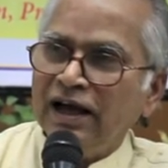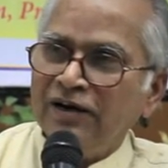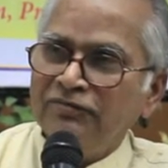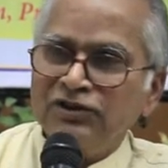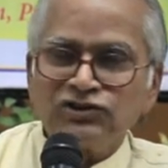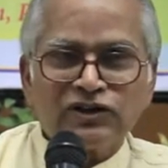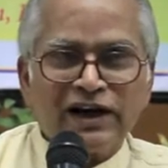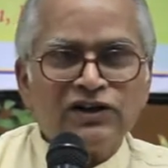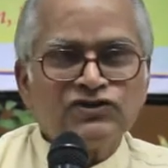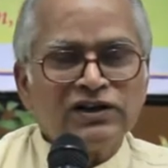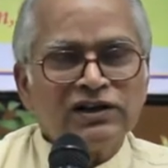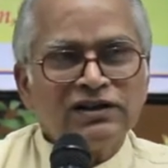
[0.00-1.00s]

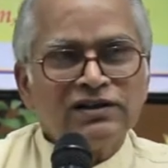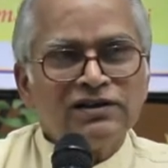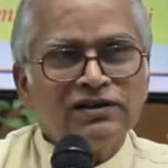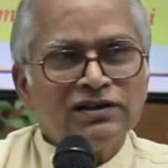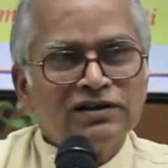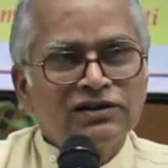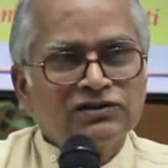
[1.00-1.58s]
emphasizing